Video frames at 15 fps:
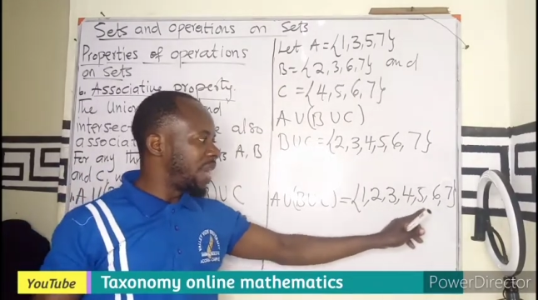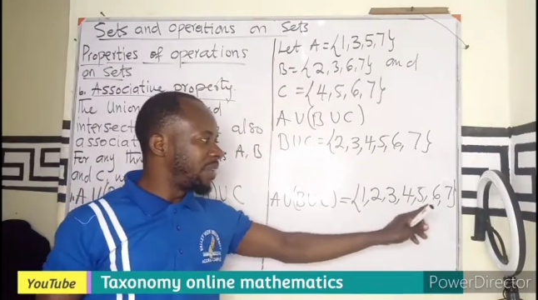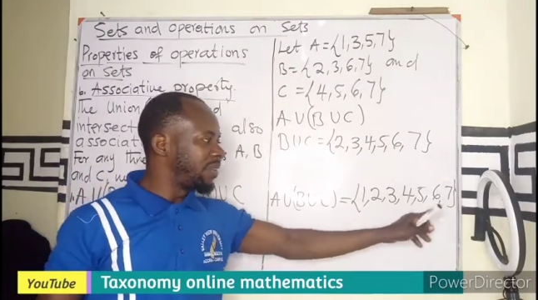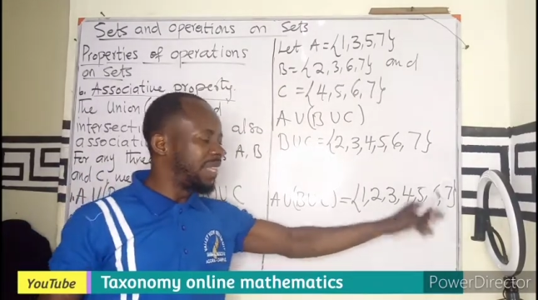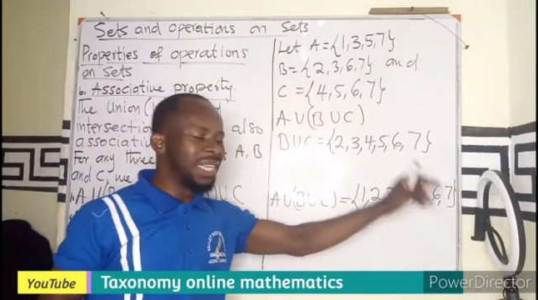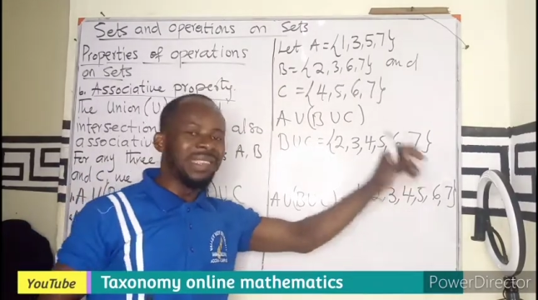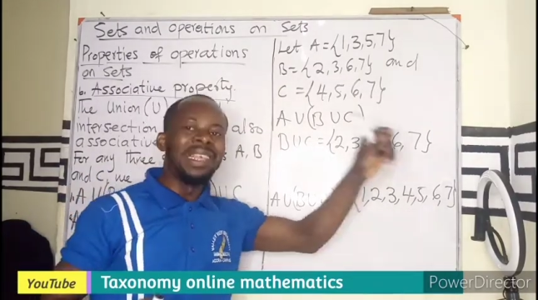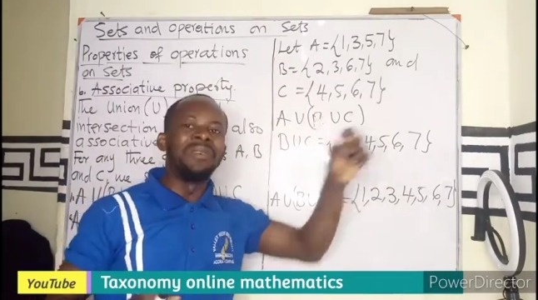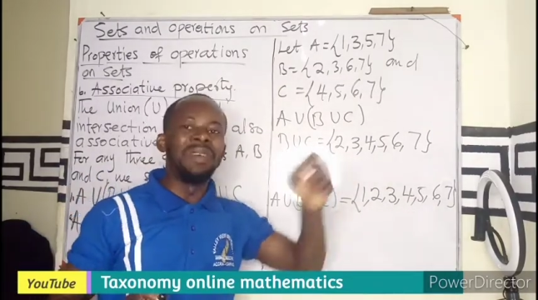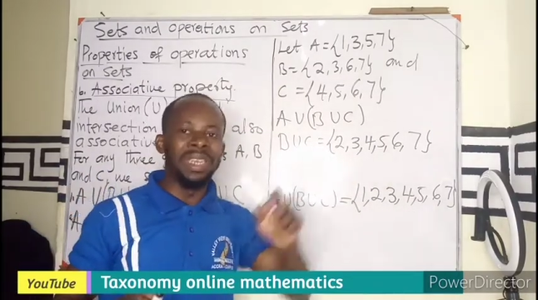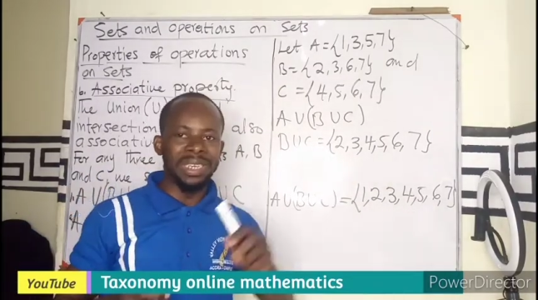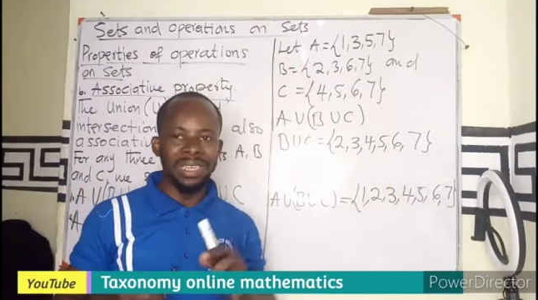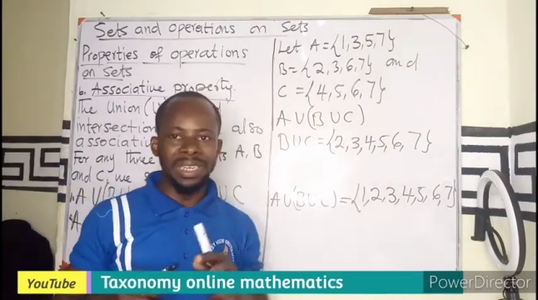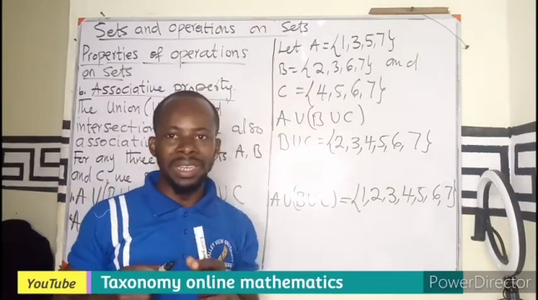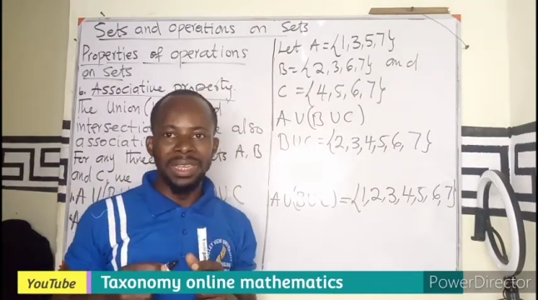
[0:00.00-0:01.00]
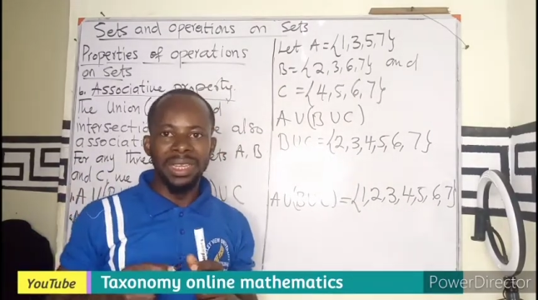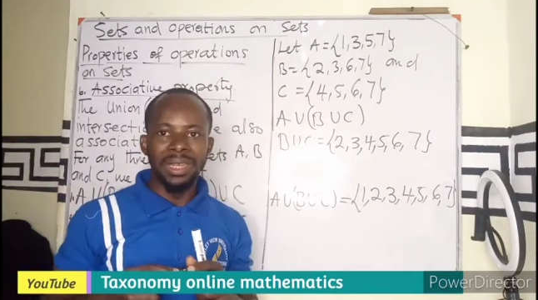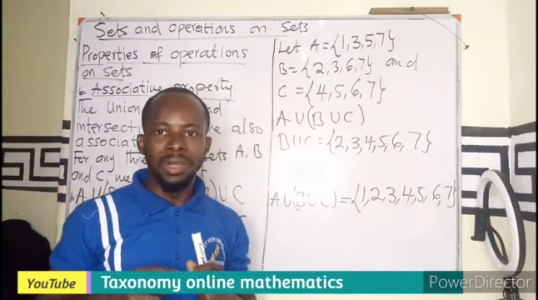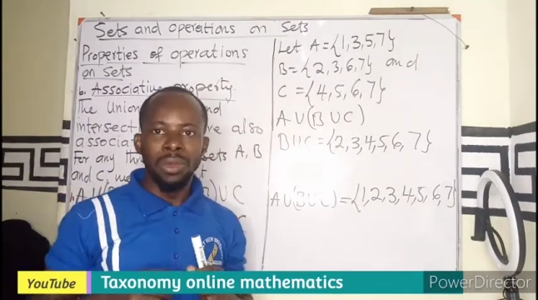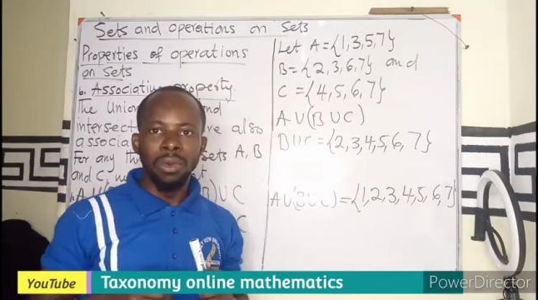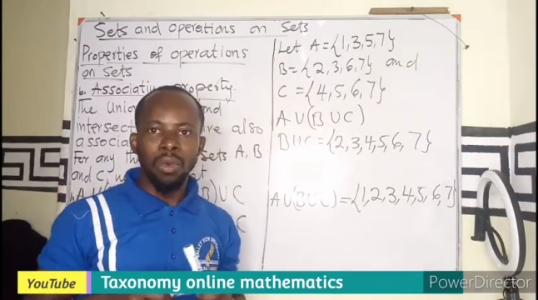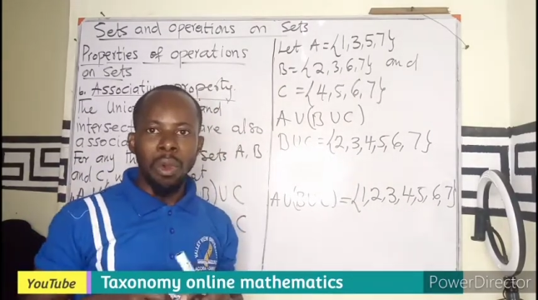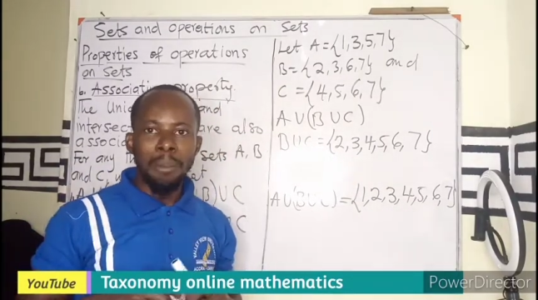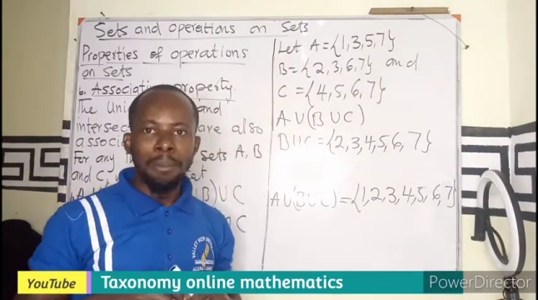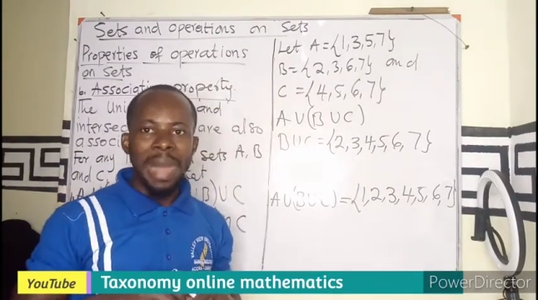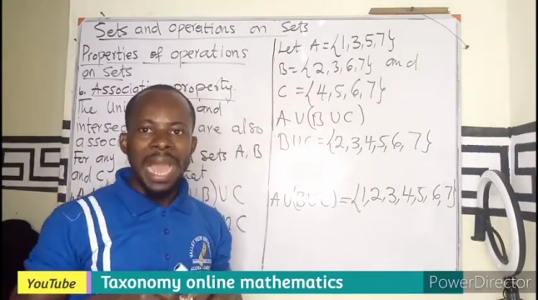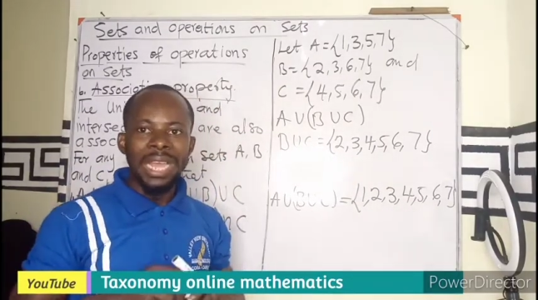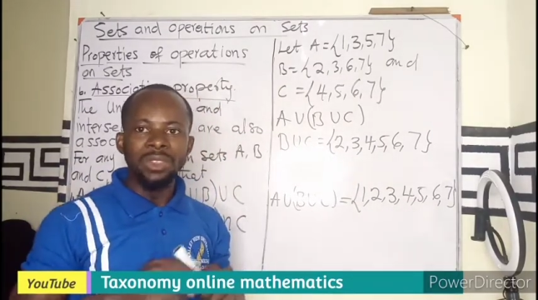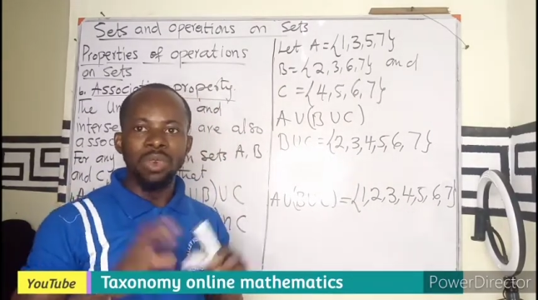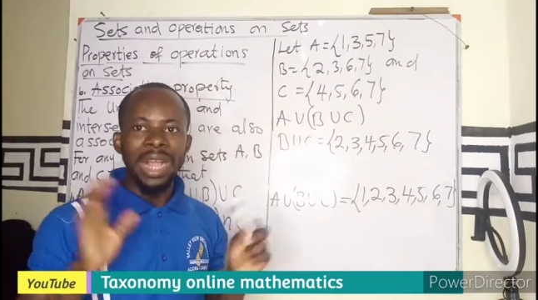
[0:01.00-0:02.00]
6, 7
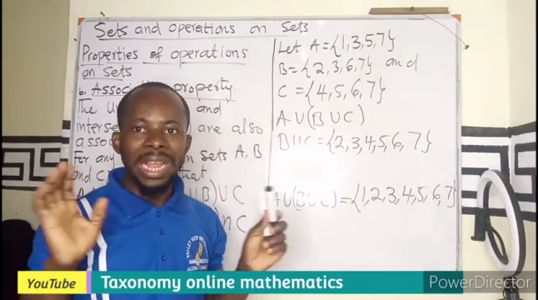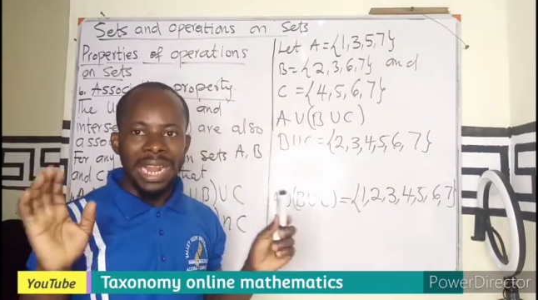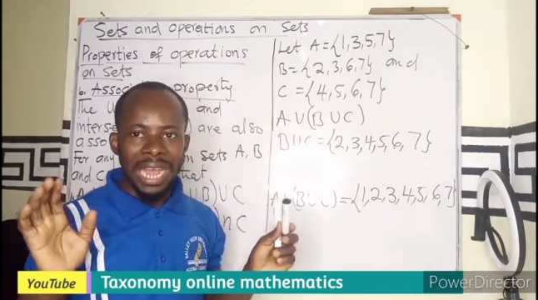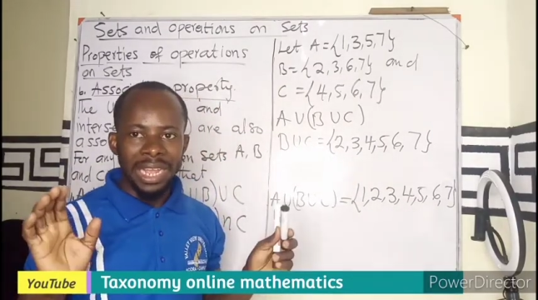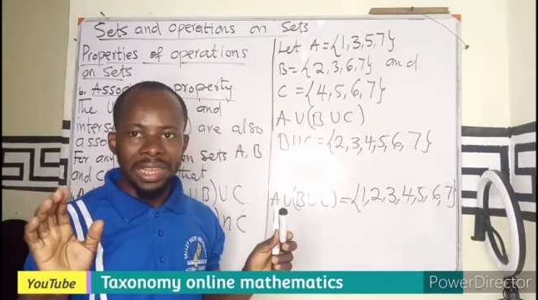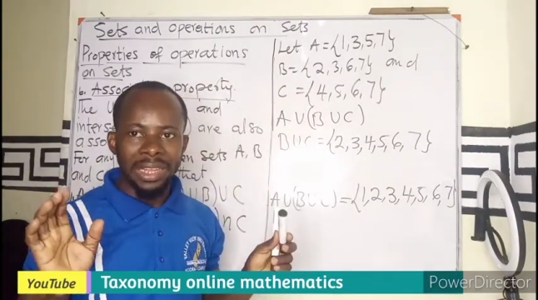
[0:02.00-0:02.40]
combined together,